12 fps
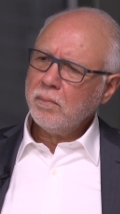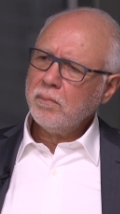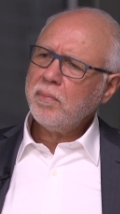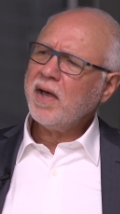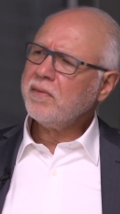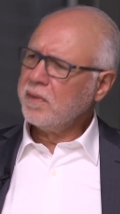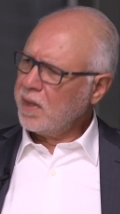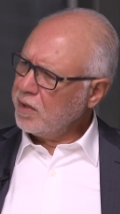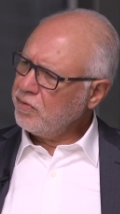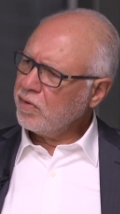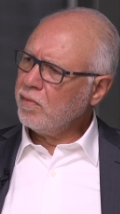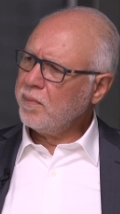
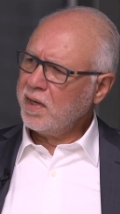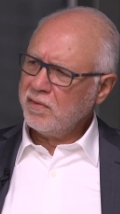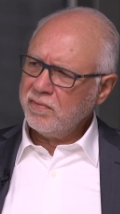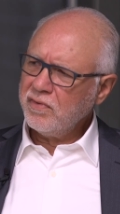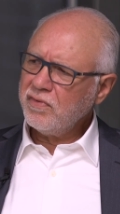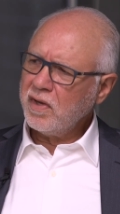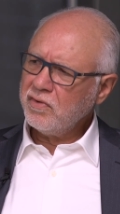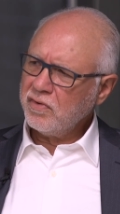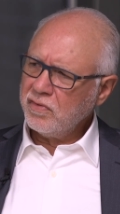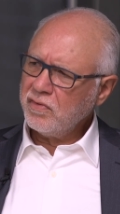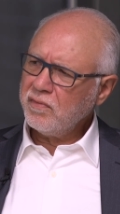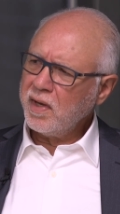pathological
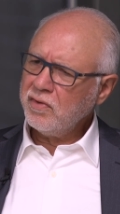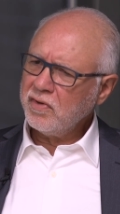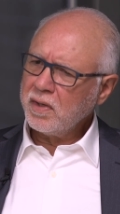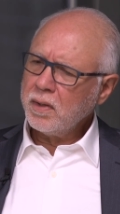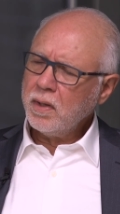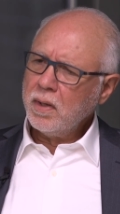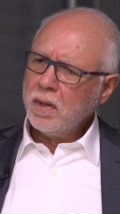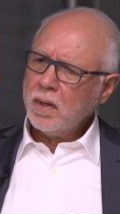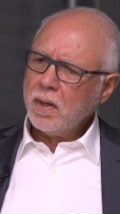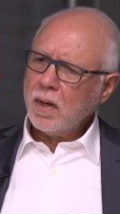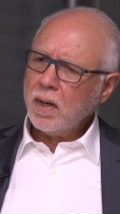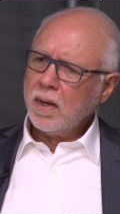manifestations of aging
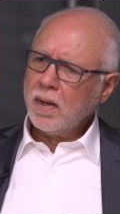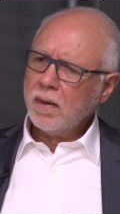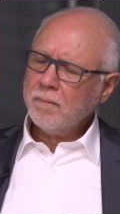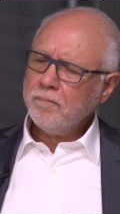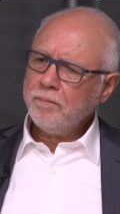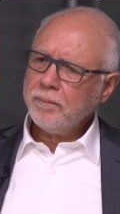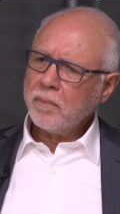um,